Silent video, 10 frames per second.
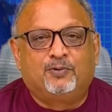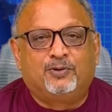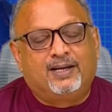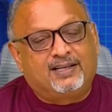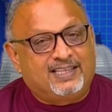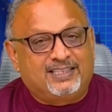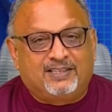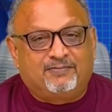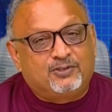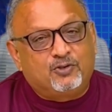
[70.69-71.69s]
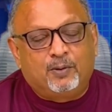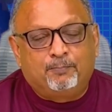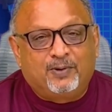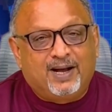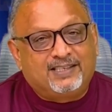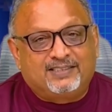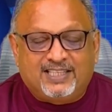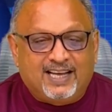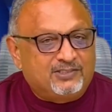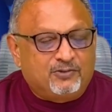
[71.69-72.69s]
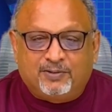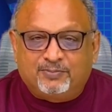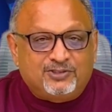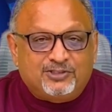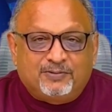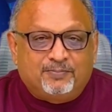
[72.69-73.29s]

marinas, and even Trump-branded skyscrapers.